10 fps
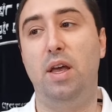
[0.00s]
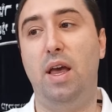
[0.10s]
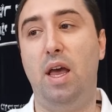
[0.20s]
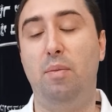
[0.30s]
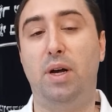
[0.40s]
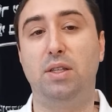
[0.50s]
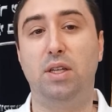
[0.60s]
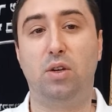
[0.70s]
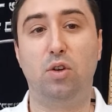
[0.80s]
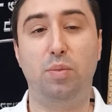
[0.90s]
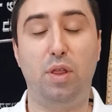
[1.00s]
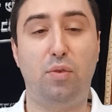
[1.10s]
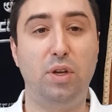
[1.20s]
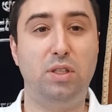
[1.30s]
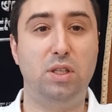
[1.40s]
and Baal tigra would be
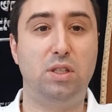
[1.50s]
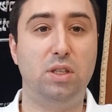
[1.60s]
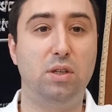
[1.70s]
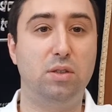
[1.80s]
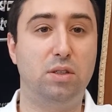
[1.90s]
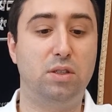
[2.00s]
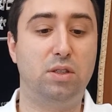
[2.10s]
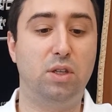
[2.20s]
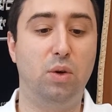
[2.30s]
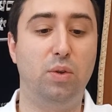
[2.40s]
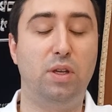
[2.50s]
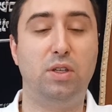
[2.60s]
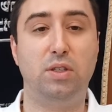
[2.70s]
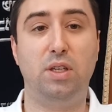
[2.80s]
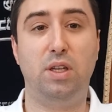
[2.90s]
3 tzitzios. So these
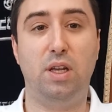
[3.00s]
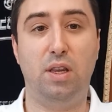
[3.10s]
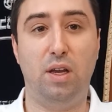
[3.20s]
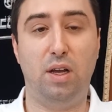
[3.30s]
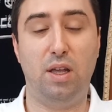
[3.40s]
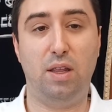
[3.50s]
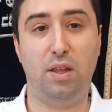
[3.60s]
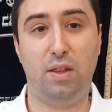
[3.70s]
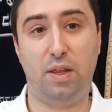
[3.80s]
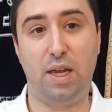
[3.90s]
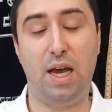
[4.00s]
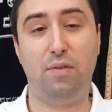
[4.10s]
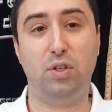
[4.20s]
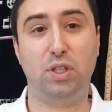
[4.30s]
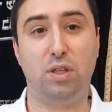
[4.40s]
are din in the
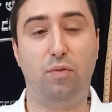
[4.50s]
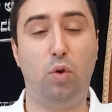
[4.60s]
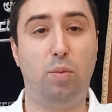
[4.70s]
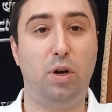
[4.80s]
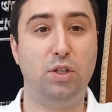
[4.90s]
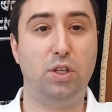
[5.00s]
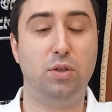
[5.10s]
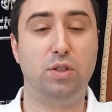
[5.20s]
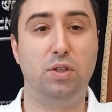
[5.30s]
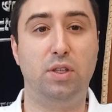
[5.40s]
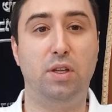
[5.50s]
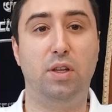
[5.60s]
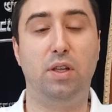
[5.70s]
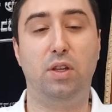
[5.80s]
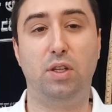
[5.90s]
gavras, like the 4 parshios are din in
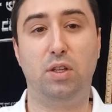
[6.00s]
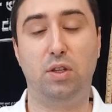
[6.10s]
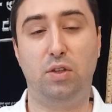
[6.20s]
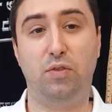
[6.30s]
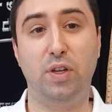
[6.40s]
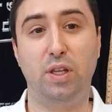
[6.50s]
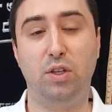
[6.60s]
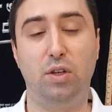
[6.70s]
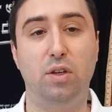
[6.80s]
the tefillin,